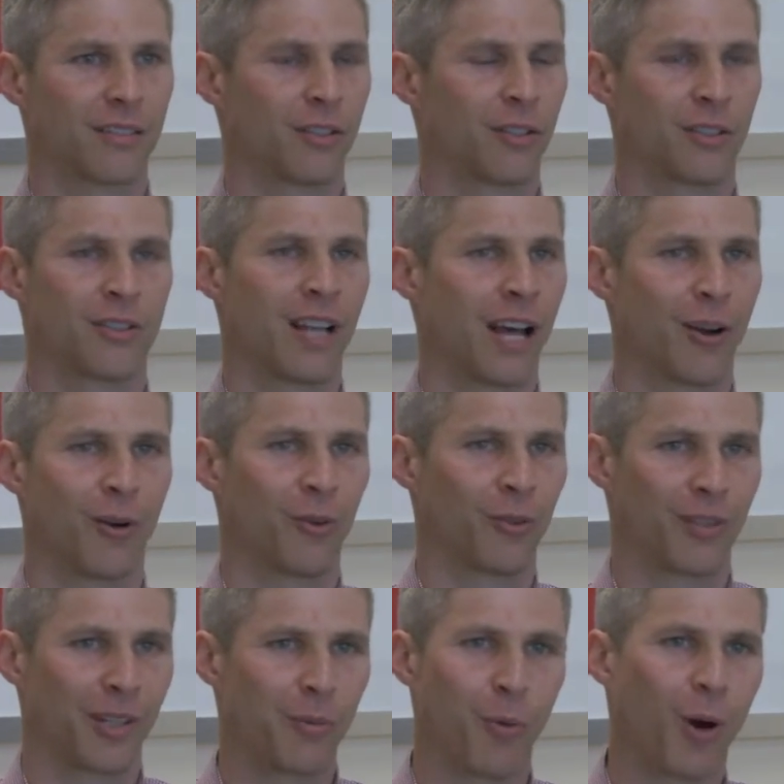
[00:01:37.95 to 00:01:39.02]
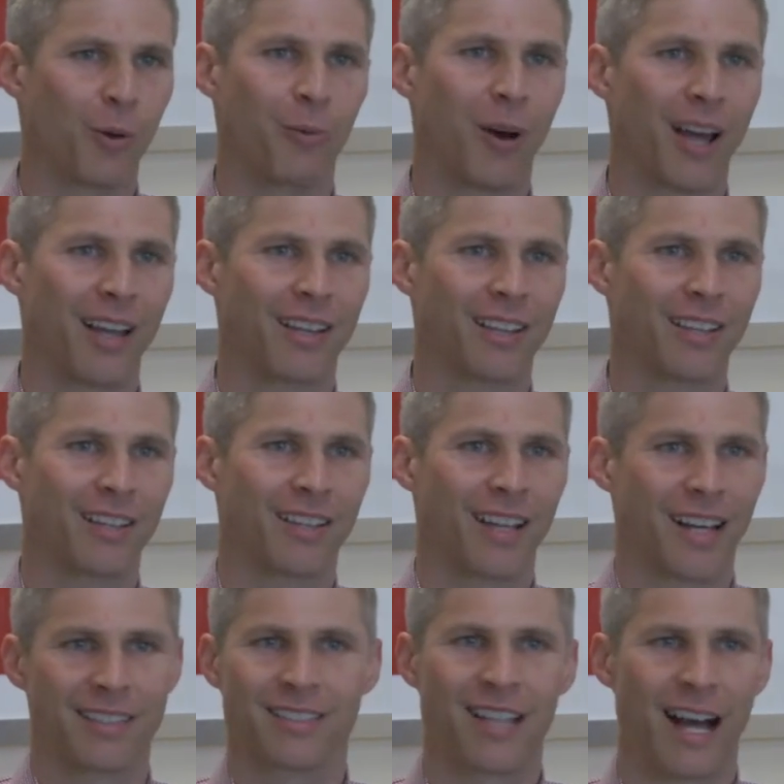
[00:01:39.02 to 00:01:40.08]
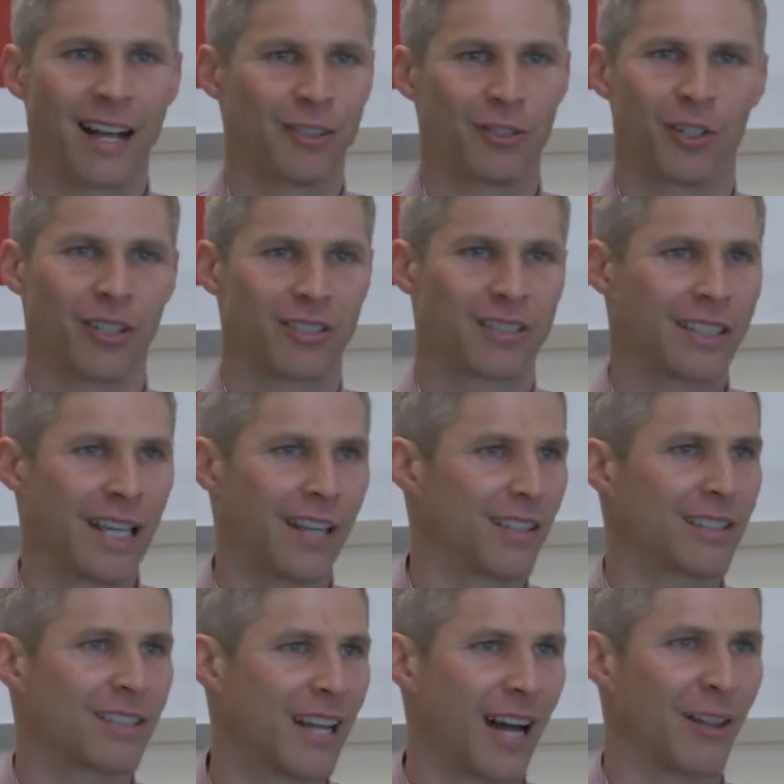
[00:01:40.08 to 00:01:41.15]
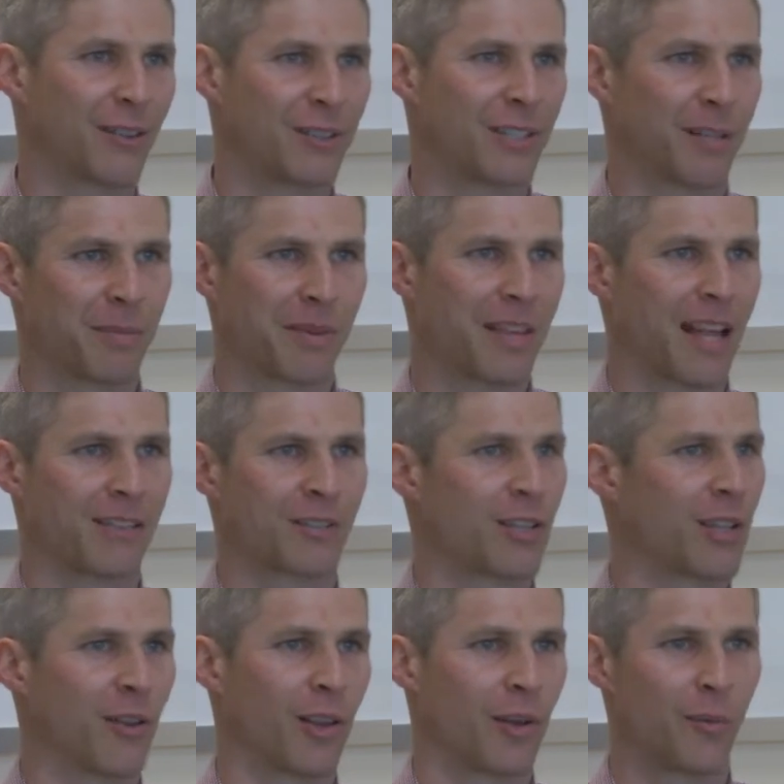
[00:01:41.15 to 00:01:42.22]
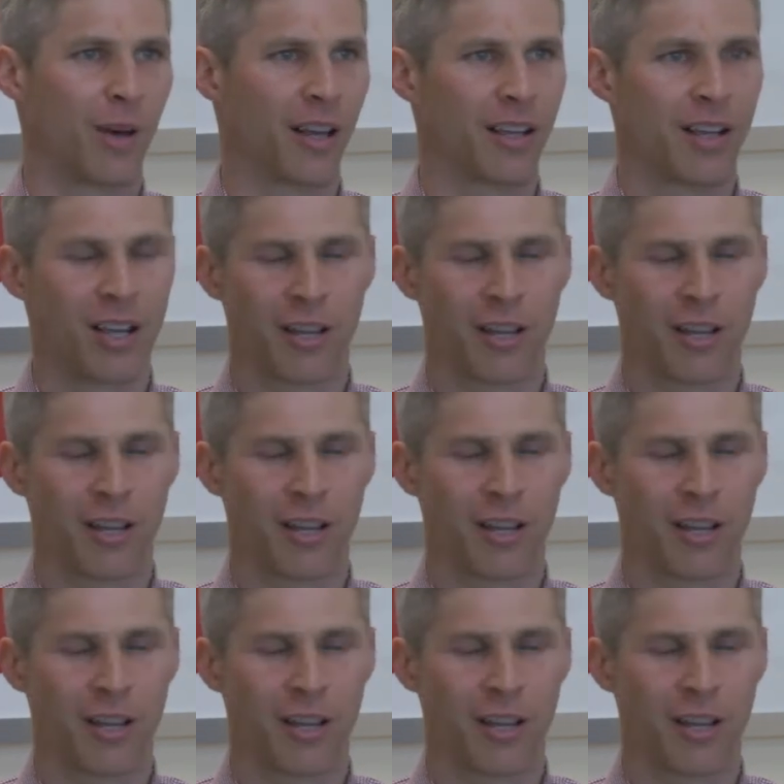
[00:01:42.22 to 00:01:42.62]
there's not only one way. It's not just get a scholarship and that's the only way.